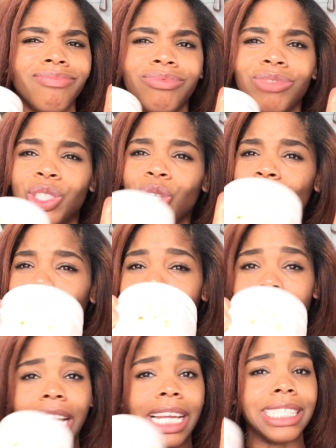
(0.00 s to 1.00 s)
Do your
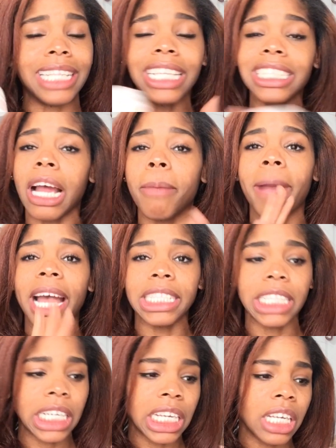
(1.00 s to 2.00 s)
thing. That's not my
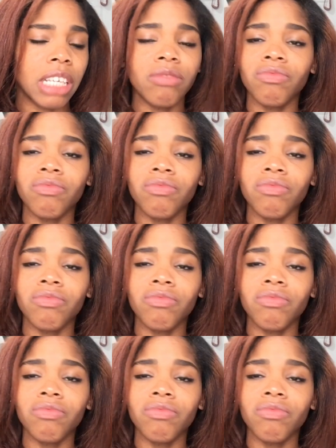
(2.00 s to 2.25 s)
thing.